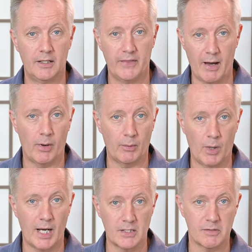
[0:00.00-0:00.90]
that one
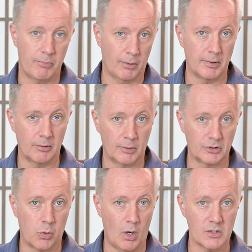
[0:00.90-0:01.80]
weighs probably
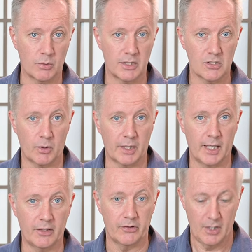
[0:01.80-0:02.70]
almost twice what this one
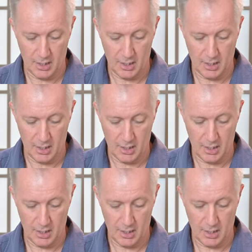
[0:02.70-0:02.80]
does.